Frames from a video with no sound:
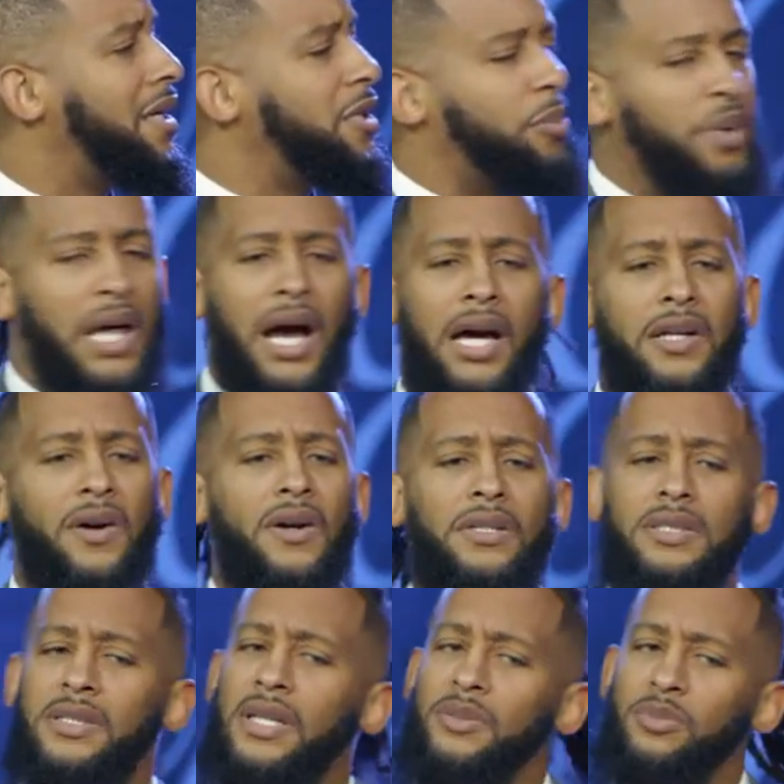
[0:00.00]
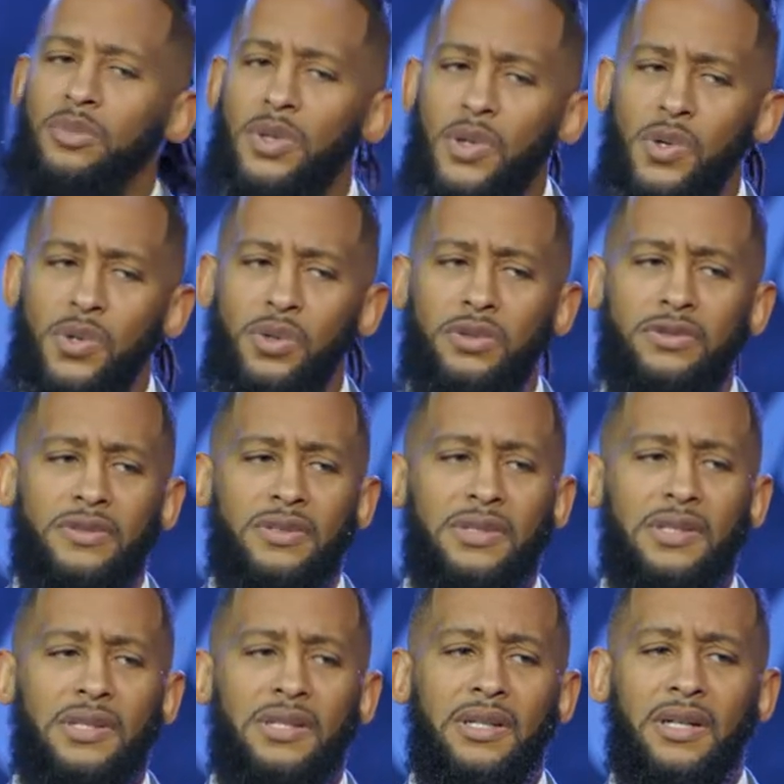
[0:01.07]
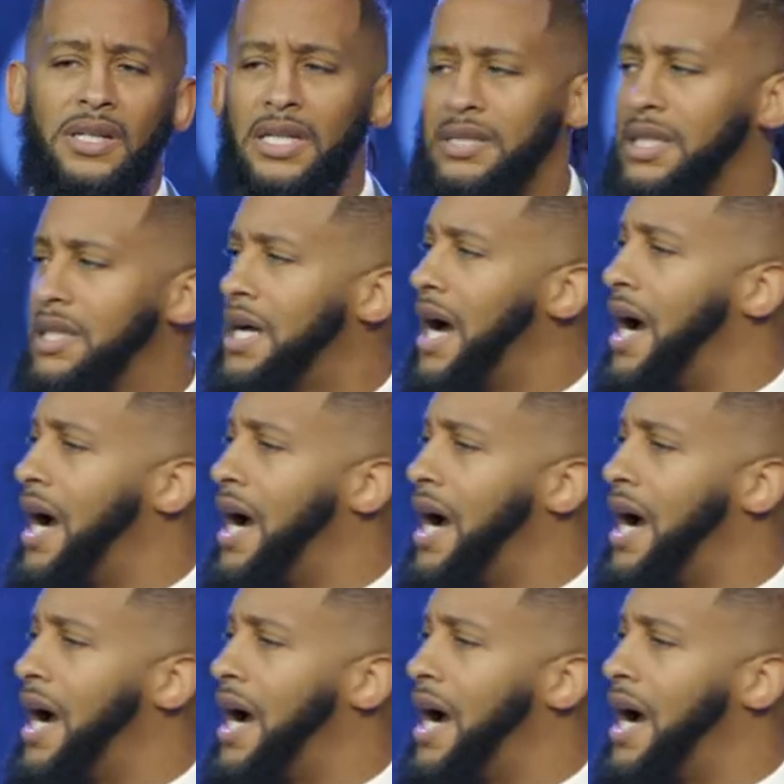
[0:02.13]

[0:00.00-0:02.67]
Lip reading: And the blind horse didn't move unless the